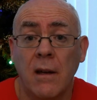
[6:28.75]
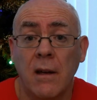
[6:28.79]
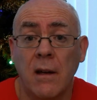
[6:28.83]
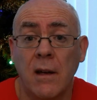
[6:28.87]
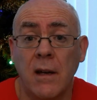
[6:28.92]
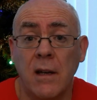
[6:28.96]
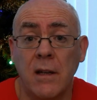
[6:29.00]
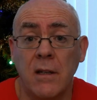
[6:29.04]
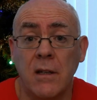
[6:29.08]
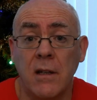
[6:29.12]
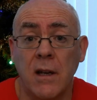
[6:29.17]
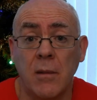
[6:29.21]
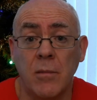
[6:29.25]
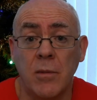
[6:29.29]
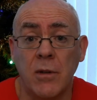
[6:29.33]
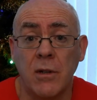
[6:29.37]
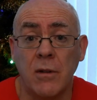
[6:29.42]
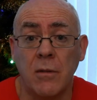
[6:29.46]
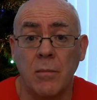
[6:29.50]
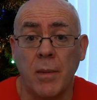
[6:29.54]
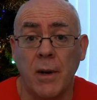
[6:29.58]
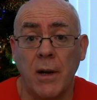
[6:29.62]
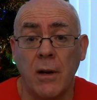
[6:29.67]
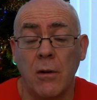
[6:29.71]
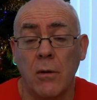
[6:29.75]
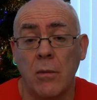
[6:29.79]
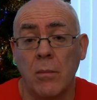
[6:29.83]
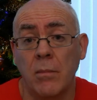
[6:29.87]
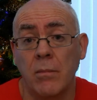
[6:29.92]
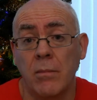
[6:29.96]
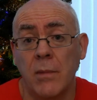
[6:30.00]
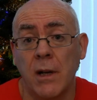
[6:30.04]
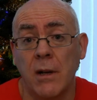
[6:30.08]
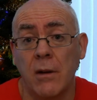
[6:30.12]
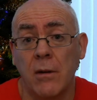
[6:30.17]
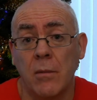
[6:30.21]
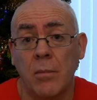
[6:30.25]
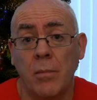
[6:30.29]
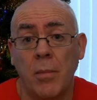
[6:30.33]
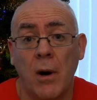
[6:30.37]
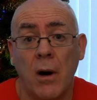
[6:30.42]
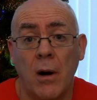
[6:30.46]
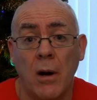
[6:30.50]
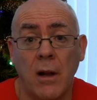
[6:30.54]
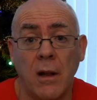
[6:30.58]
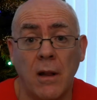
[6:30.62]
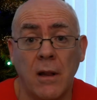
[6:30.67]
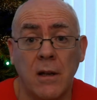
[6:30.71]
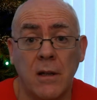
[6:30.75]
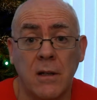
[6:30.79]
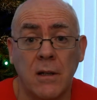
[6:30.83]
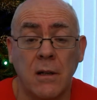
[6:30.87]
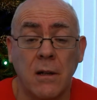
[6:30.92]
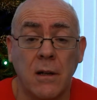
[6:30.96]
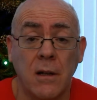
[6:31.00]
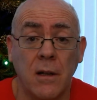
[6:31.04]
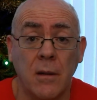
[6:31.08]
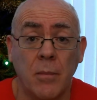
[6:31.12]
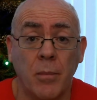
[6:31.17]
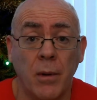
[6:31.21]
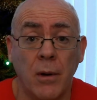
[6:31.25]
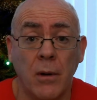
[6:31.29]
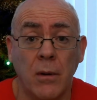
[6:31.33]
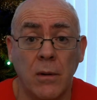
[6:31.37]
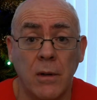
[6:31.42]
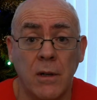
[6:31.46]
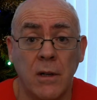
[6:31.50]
He seems to have become, you know, Partick Thistle of the blood.